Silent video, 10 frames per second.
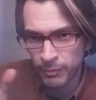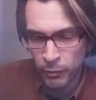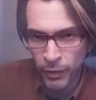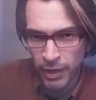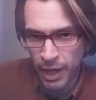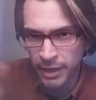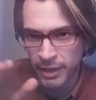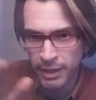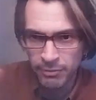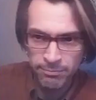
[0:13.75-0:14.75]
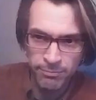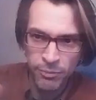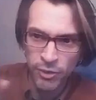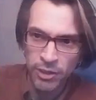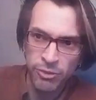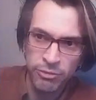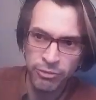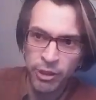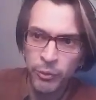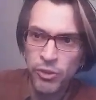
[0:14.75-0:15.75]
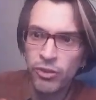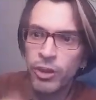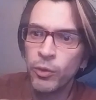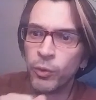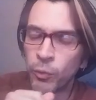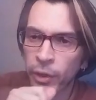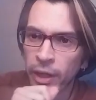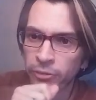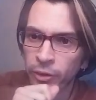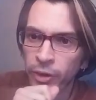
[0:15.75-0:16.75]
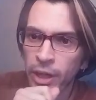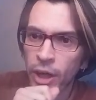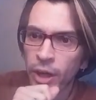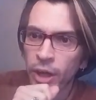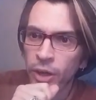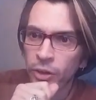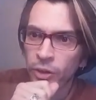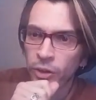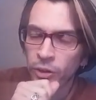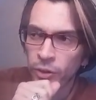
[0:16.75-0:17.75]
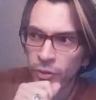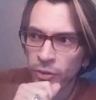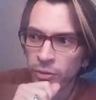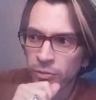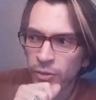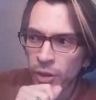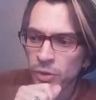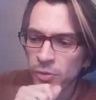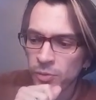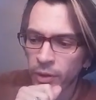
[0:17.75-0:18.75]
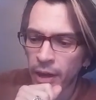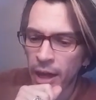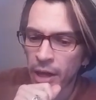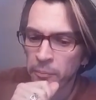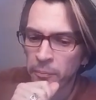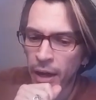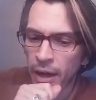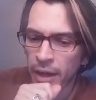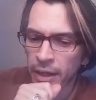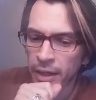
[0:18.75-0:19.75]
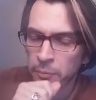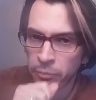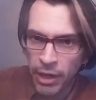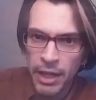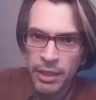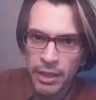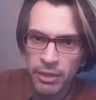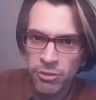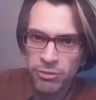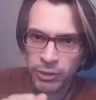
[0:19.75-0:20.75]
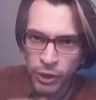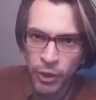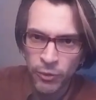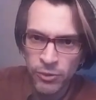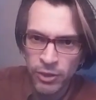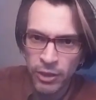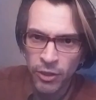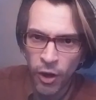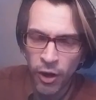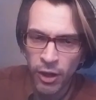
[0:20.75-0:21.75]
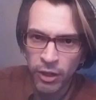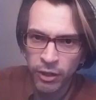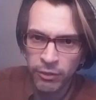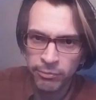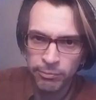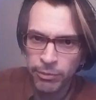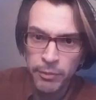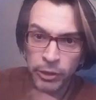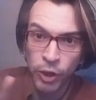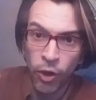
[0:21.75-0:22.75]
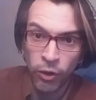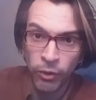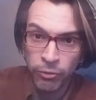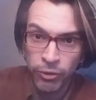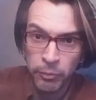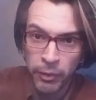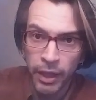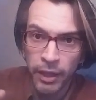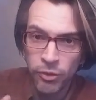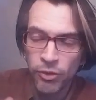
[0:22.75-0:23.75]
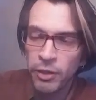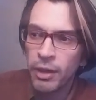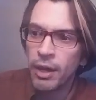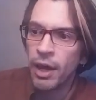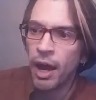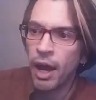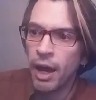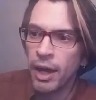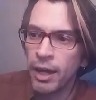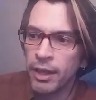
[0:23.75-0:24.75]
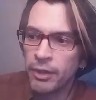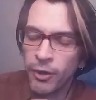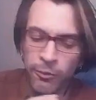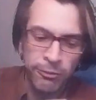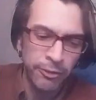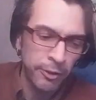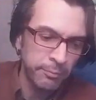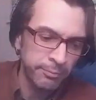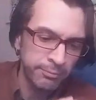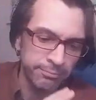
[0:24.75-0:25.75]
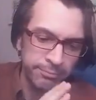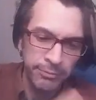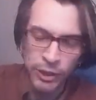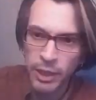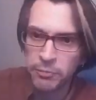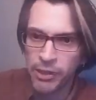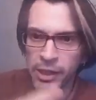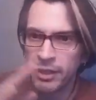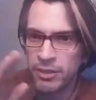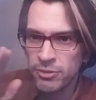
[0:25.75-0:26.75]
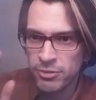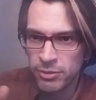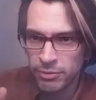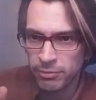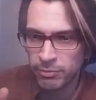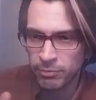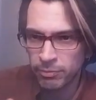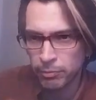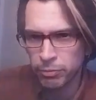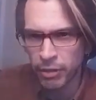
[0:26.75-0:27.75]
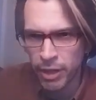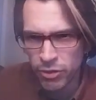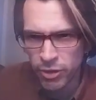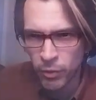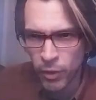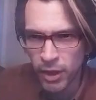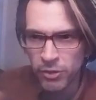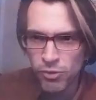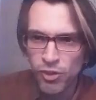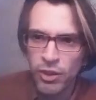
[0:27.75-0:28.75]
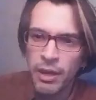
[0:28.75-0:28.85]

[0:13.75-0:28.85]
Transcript: with any sense of frequency or whatever, you'll know that my brandies chosen are pretty much all over the place. I go from cheap brandies to pricier ones,